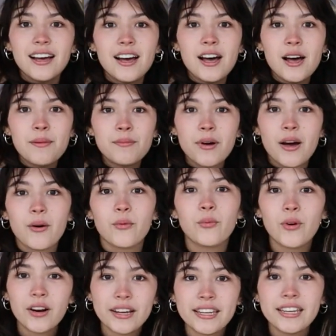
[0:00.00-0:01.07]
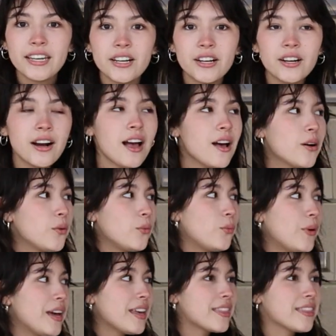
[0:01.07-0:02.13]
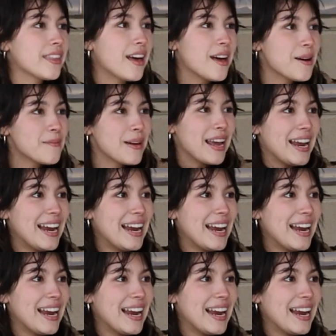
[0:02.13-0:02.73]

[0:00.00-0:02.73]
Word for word: um, we're here with um,